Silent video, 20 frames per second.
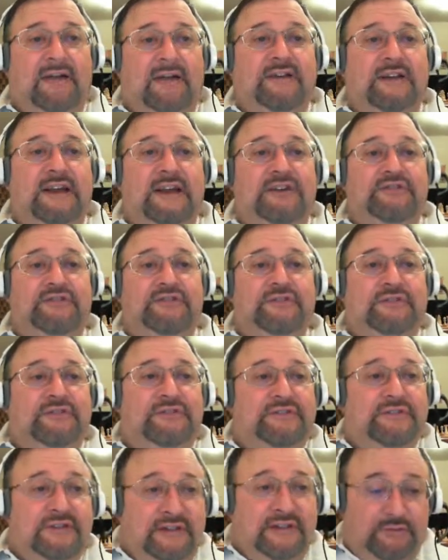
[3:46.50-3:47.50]
as you can
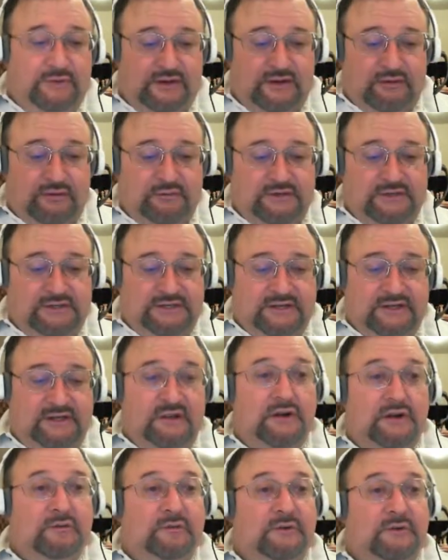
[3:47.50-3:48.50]
see, we always can
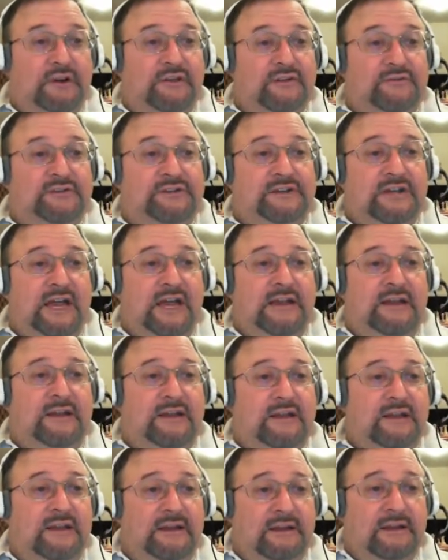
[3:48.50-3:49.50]
go to another site.
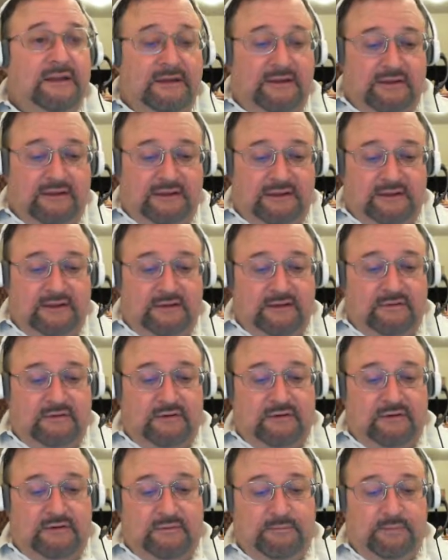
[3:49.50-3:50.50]

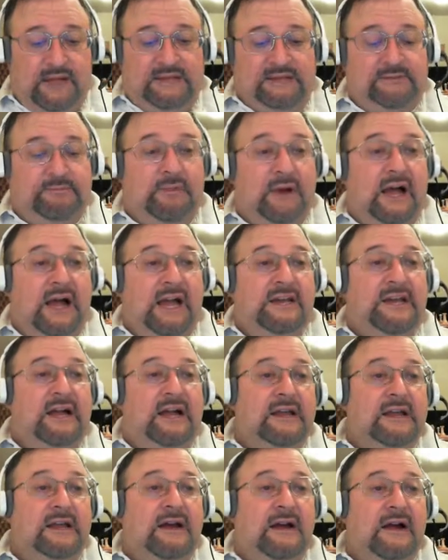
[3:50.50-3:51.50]
Go to
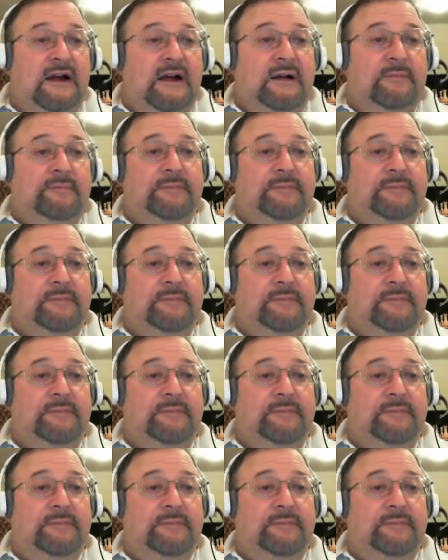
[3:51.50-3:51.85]
bestbuy.com.